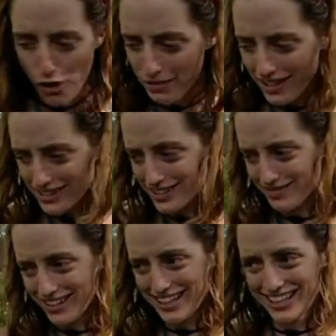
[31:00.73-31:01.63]
mm because I'm
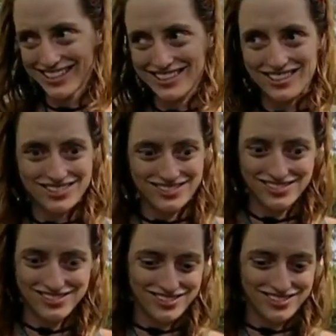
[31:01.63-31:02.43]
like... The threat of